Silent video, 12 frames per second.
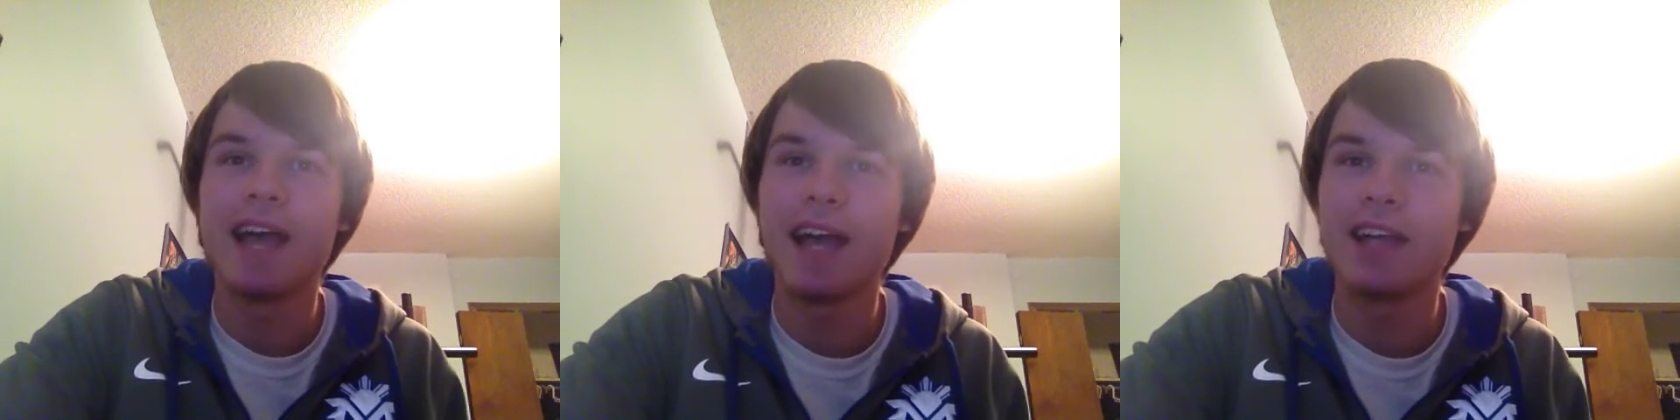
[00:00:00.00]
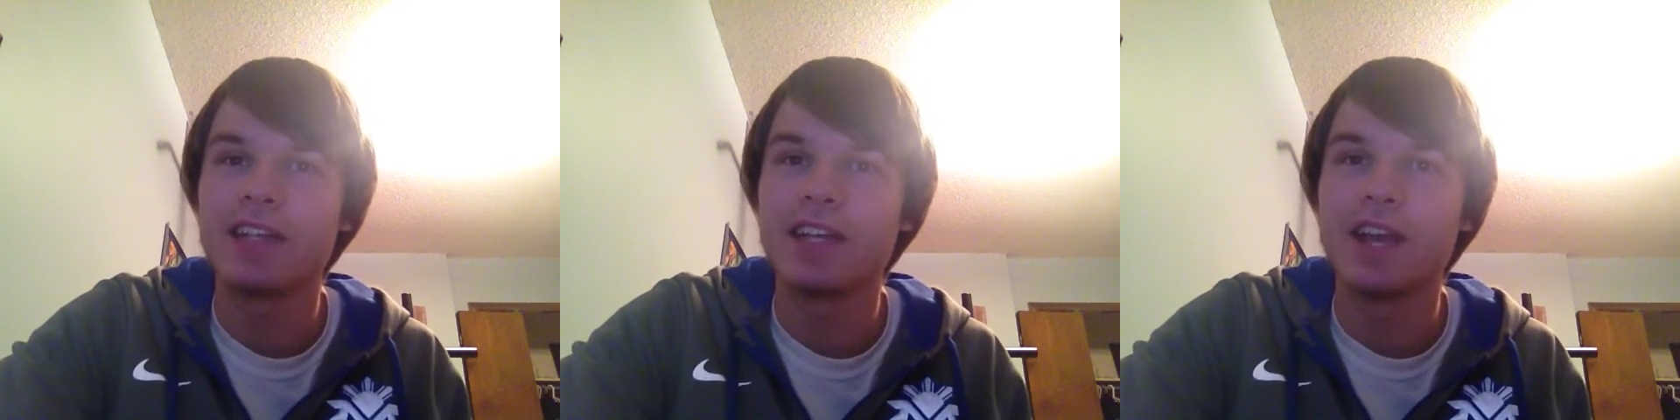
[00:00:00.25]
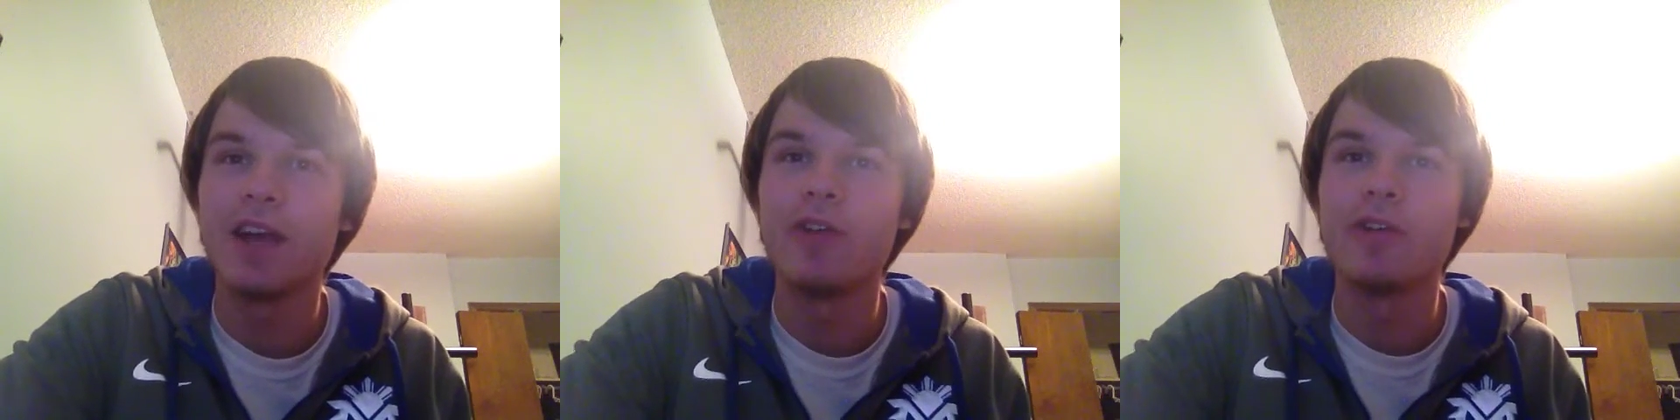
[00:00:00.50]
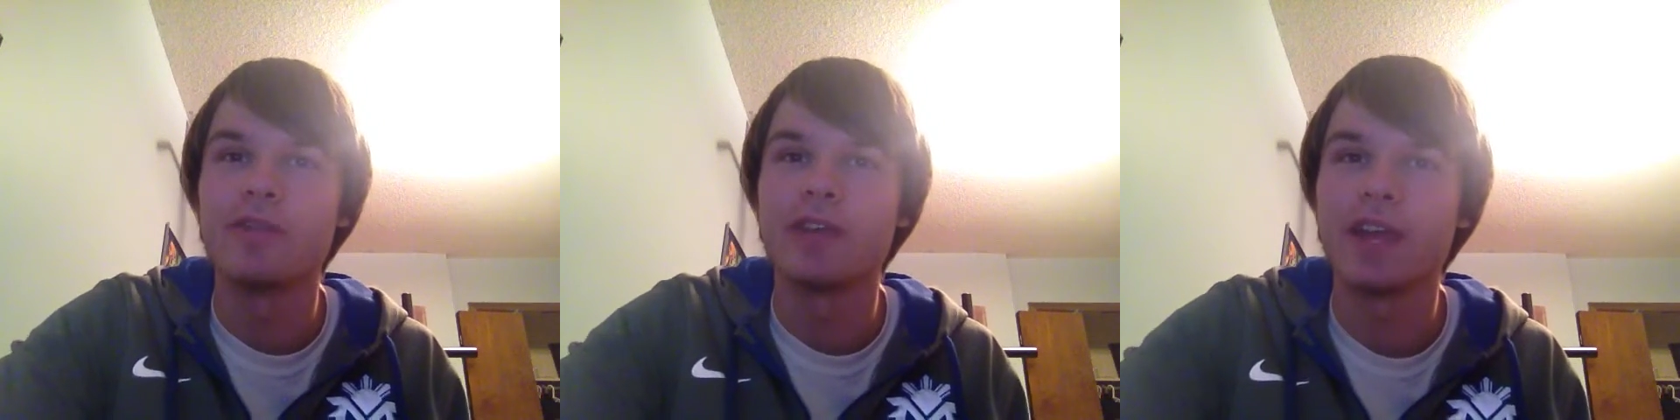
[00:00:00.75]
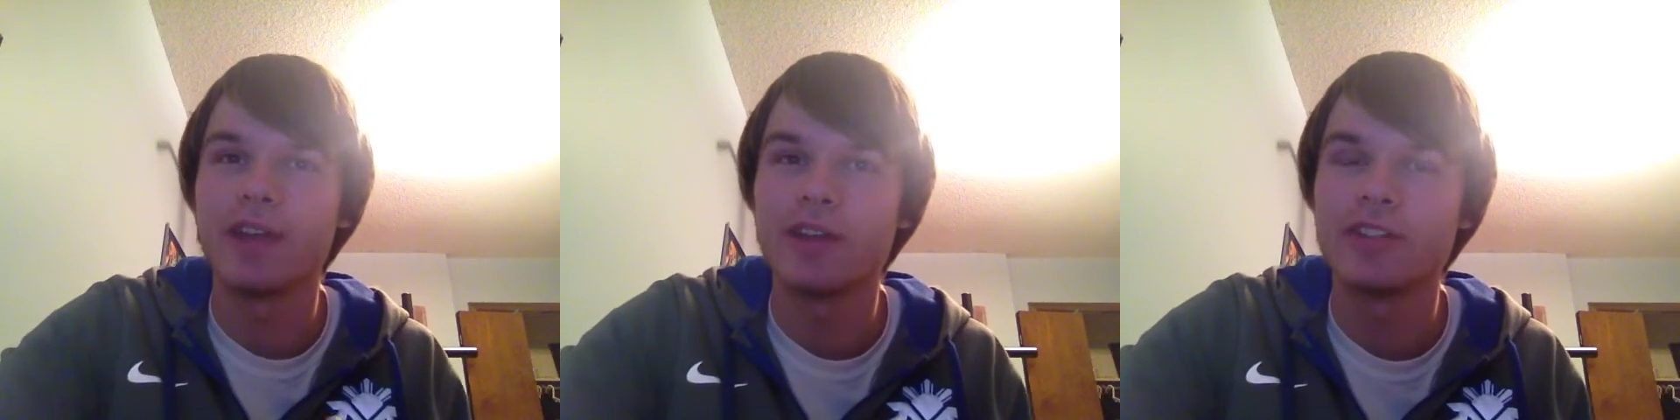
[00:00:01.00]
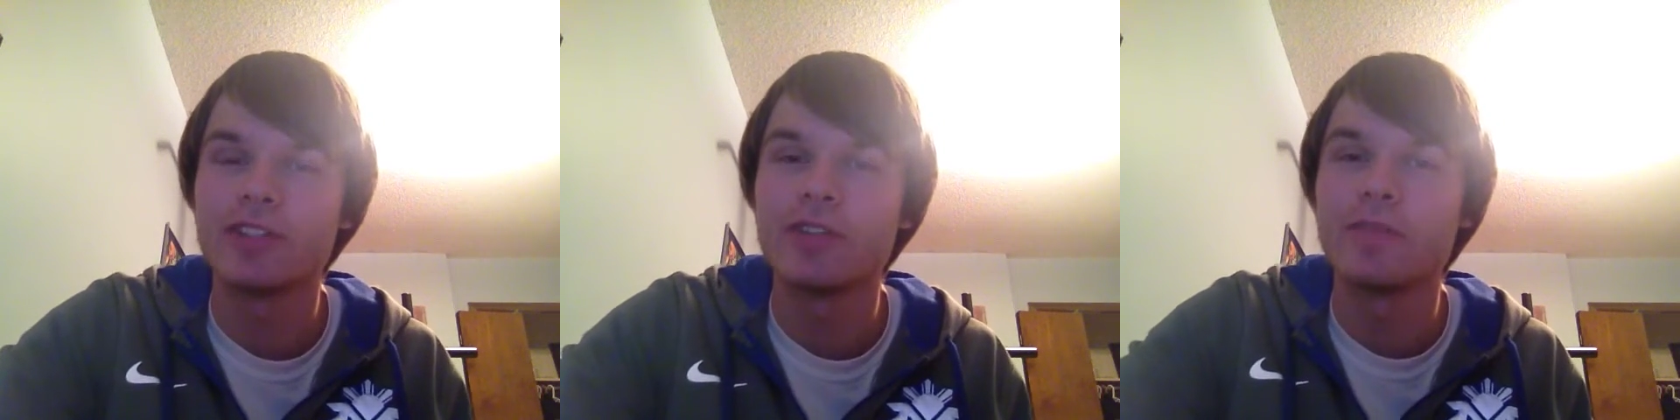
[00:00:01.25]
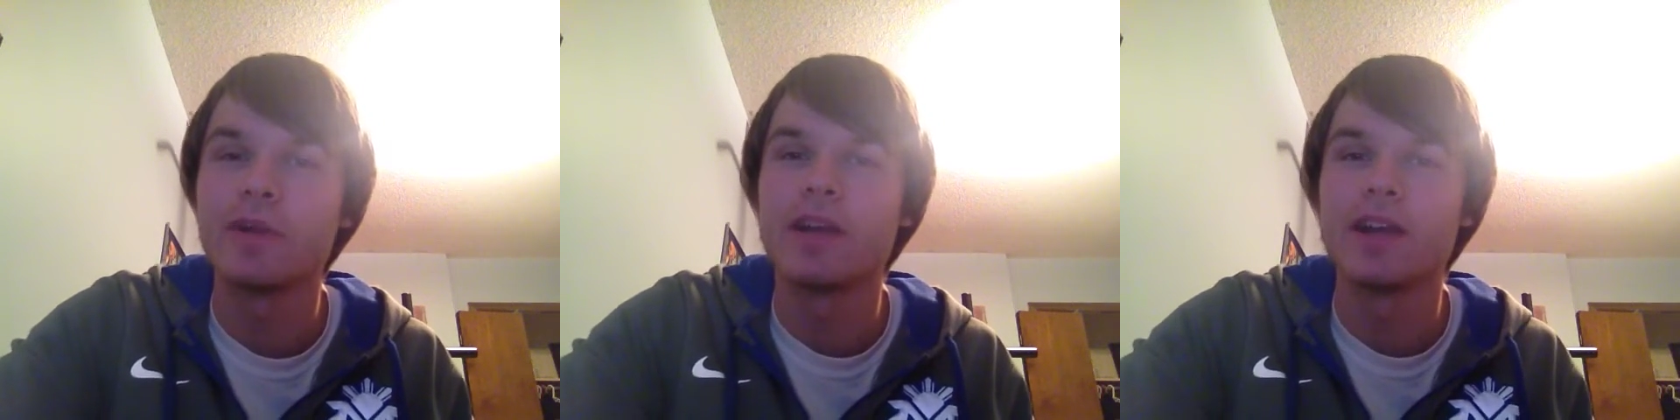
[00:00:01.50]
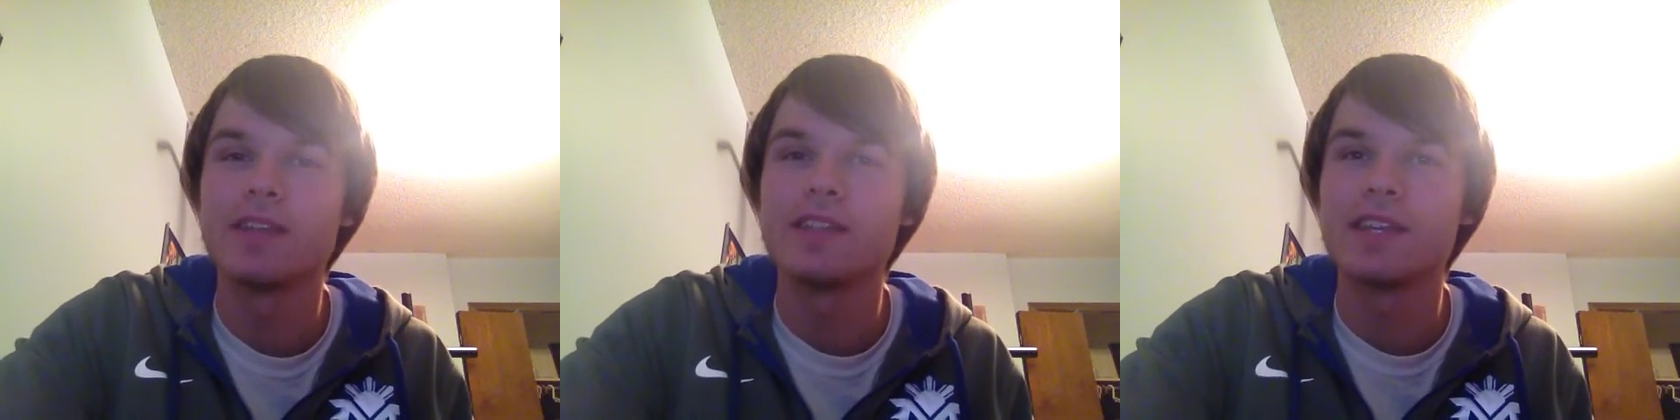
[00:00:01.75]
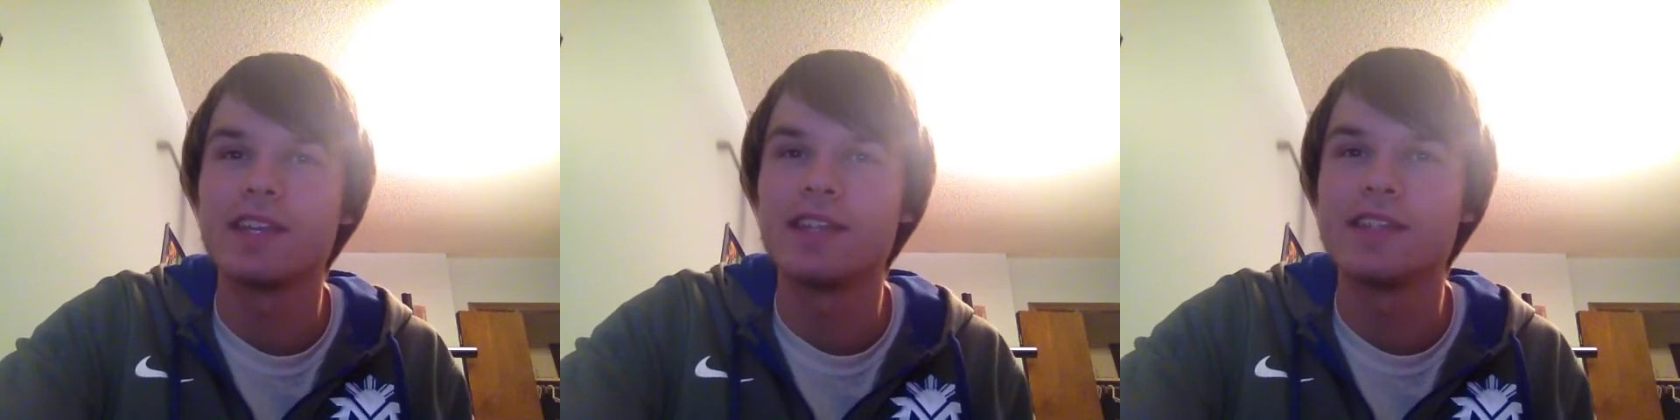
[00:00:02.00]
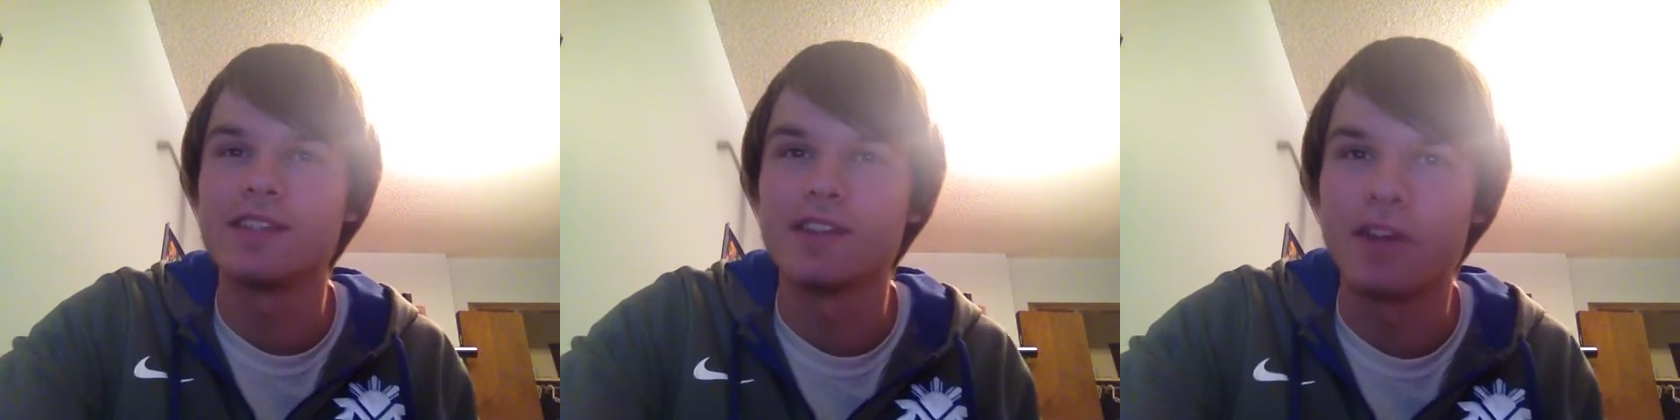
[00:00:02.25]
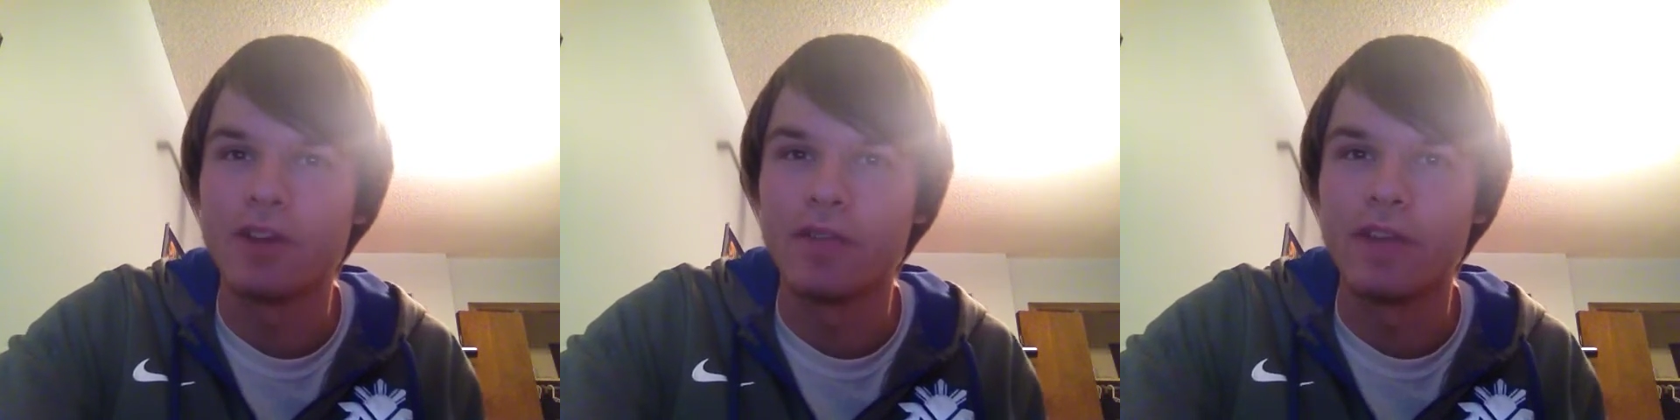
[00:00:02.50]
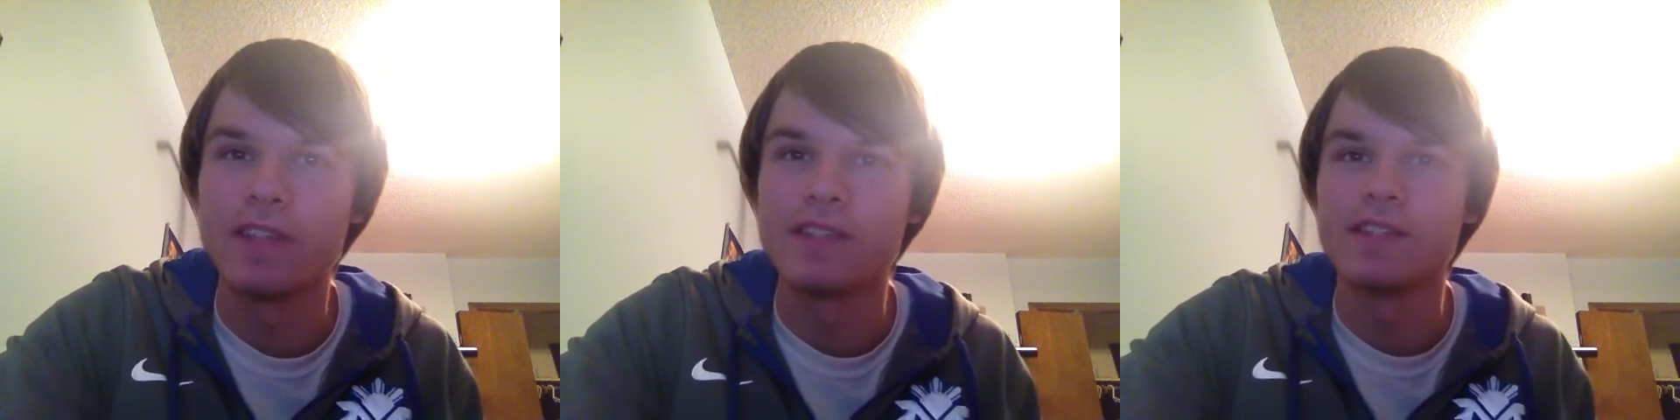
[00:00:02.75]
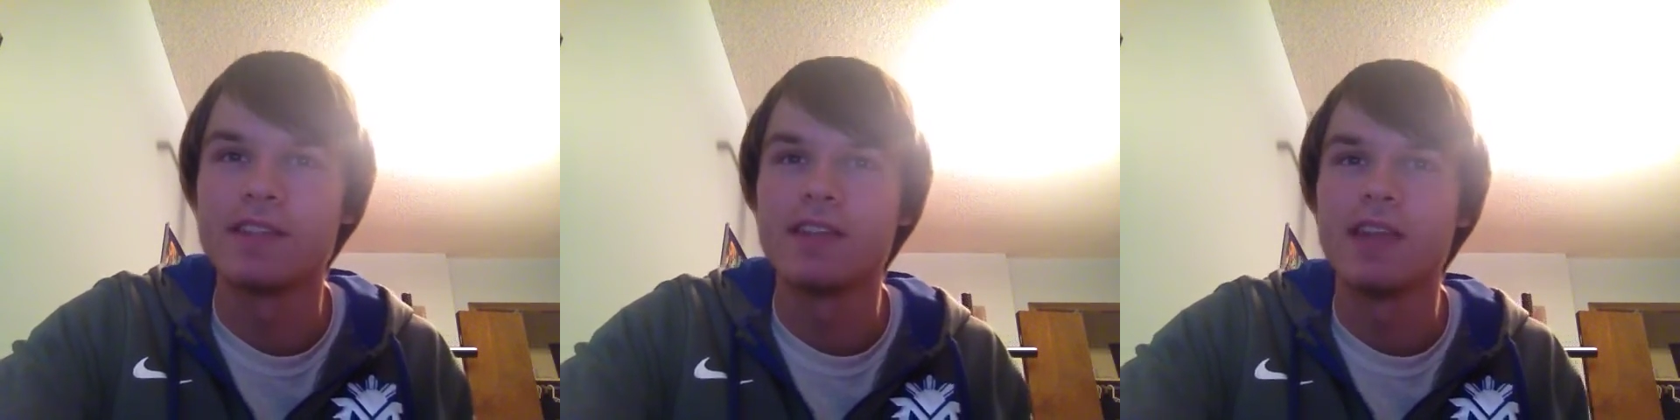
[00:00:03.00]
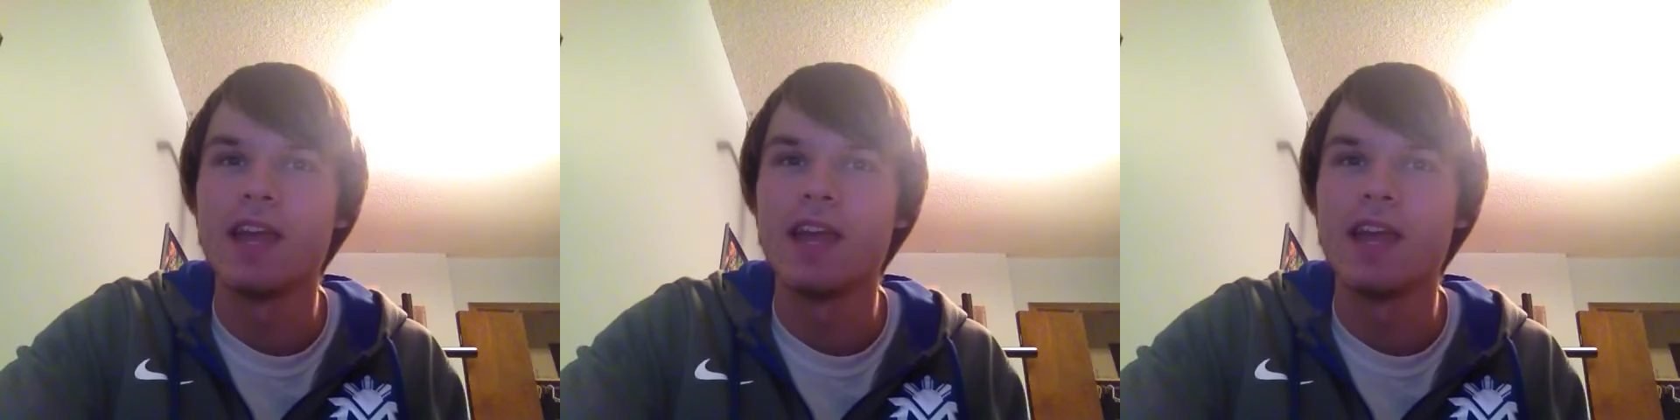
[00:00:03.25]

acting out of character because he is nervous,